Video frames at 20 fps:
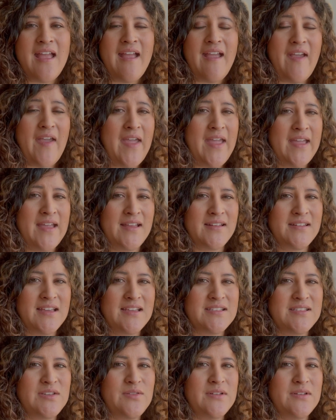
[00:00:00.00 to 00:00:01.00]
And
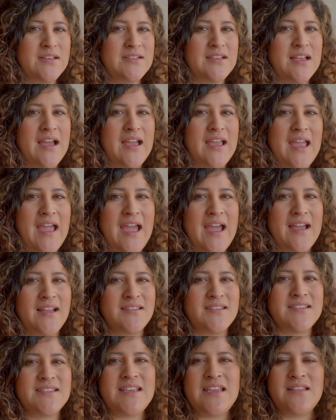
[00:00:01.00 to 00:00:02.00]
as soon as I
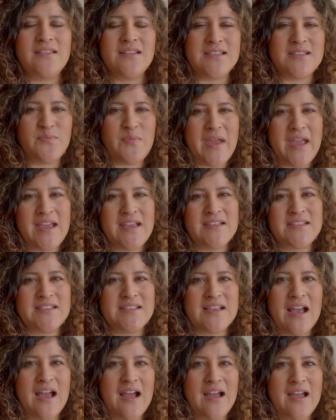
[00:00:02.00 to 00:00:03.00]
had seen the
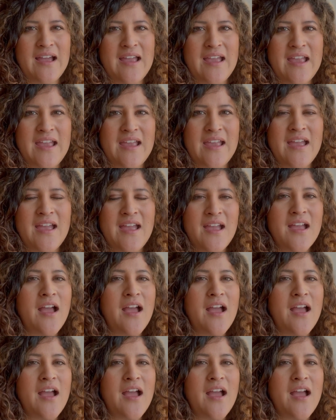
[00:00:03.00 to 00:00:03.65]
space, I